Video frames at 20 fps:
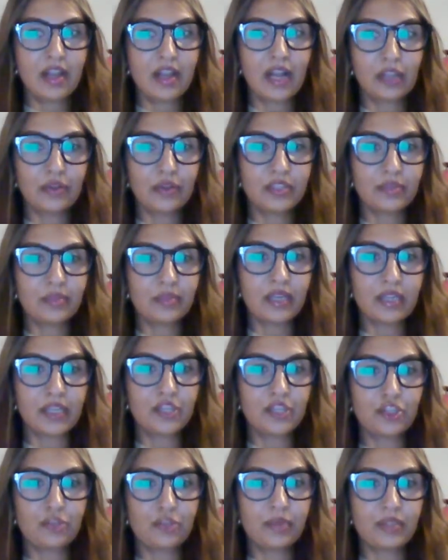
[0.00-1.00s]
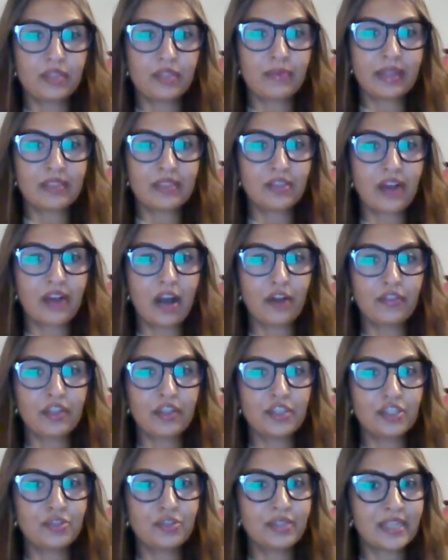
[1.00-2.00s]
Colorism can contribute to mental health
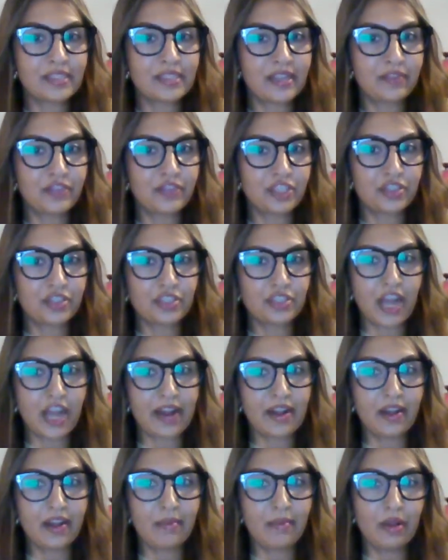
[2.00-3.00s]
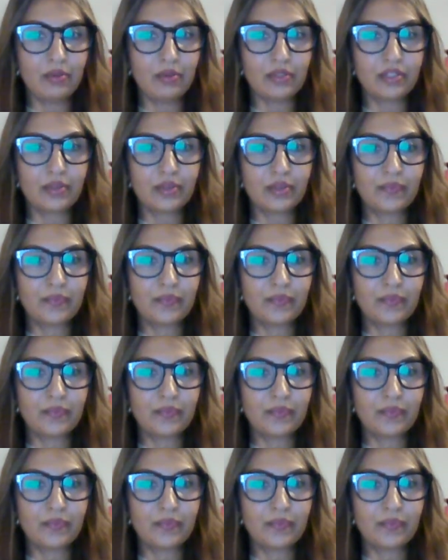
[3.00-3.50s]
issues, as I've just chatted about.